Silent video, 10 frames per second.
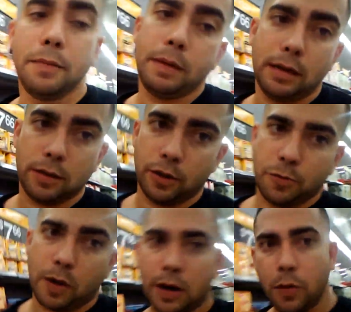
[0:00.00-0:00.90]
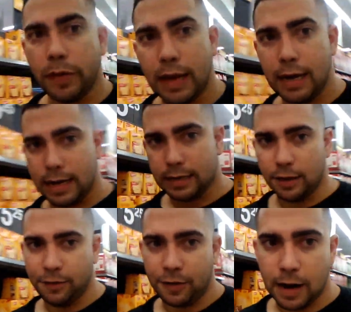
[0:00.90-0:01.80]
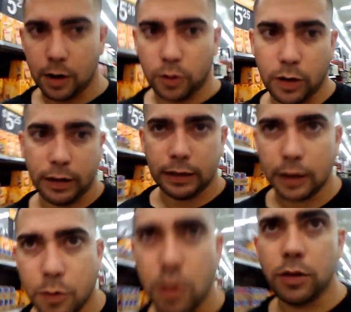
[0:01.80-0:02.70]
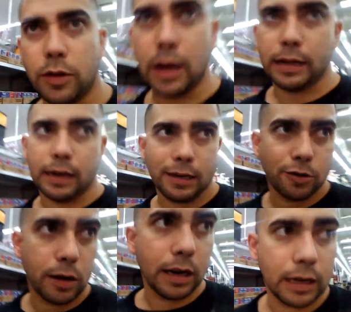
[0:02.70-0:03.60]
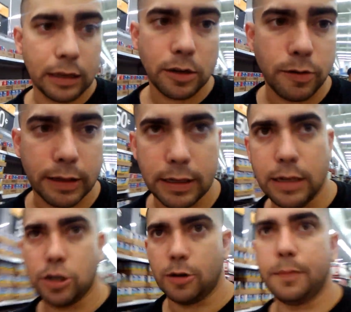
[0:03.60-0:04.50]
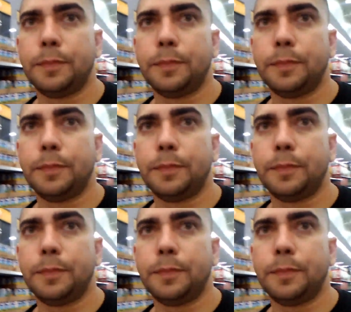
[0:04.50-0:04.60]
minutes of sparring with Alex El Flaco, the Taekwondo guy that he's training at the USC gym.